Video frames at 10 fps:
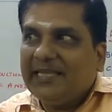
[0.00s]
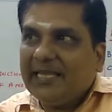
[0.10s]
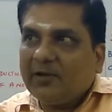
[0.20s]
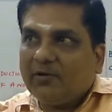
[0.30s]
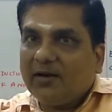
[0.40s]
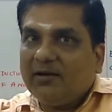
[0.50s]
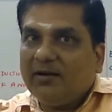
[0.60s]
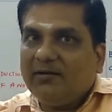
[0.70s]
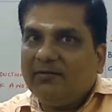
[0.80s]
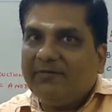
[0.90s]
equal
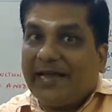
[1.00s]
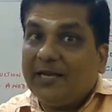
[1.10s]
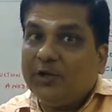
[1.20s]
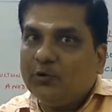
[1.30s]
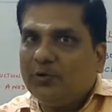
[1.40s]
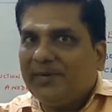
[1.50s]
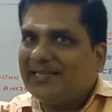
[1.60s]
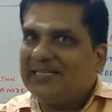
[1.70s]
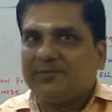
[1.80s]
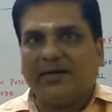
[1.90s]
valued
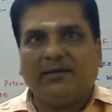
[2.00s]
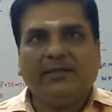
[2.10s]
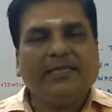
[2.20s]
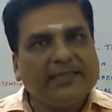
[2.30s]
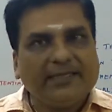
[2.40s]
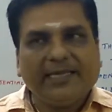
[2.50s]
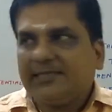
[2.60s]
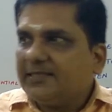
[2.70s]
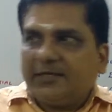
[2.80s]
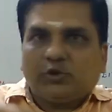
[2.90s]
metals. In that
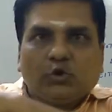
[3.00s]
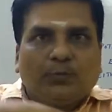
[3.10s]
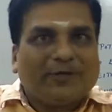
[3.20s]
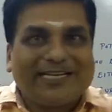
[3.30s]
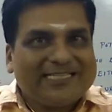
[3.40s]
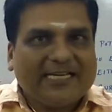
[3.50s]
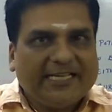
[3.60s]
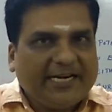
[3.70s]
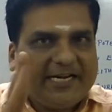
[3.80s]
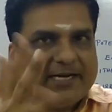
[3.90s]
case, there is no
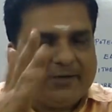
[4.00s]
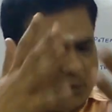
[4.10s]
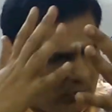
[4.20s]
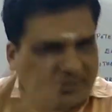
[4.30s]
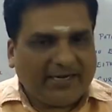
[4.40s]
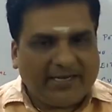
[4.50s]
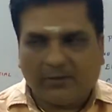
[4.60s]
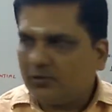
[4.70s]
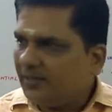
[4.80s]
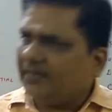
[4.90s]
potential gradient, no
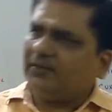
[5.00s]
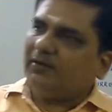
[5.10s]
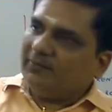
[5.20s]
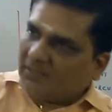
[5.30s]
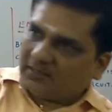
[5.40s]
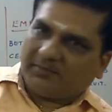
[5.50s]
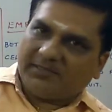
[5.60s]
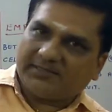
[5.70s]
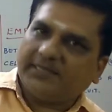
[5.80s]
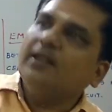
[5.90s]
gradient. So the electron will not
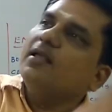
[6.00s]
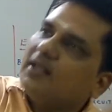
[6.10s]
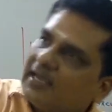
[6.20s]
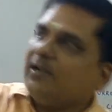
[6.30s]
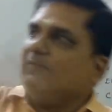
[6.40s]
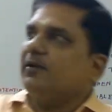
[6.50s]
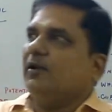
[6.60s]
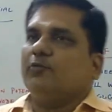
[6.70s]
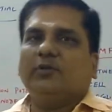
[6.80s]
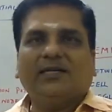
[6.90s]
come this side, current will
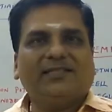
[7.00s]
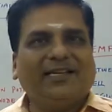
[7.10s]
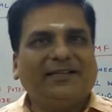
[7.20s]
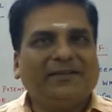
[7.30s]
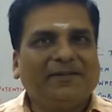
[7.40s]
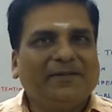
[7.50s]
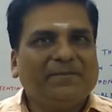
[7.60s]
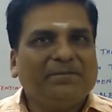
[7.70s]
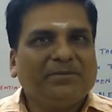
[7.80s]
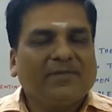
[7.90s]
not flow that side.
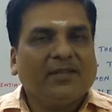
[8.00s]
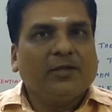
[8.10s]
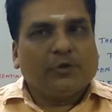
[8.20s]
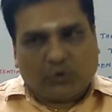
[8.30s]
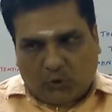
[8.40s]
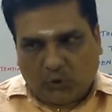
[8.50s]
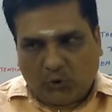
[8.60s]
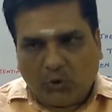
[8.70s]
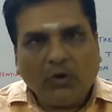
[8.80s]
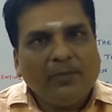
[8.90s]

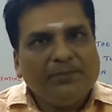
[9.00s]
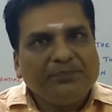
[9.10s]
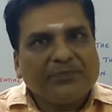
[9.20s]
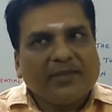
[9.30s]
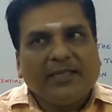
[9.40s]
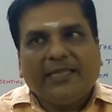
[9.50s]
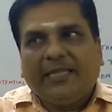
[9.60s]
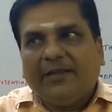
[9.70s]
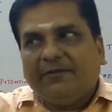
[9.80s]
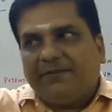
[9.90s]
So,
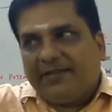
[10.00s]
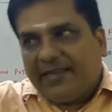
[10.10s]
if